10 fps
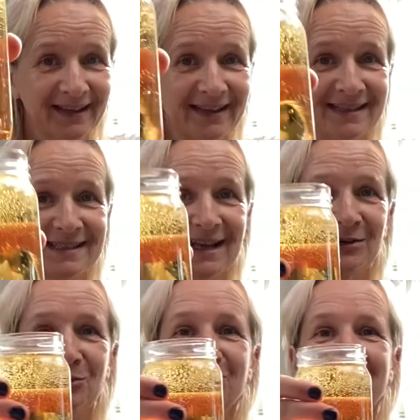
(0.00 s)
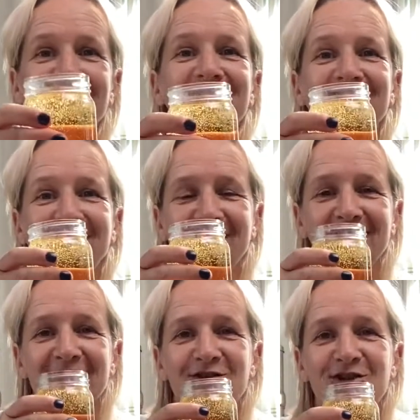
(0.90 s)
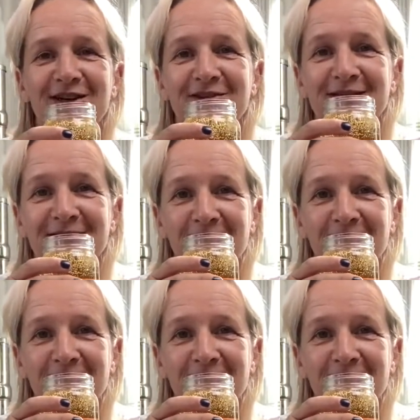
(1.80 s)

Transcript: Salut, cheers.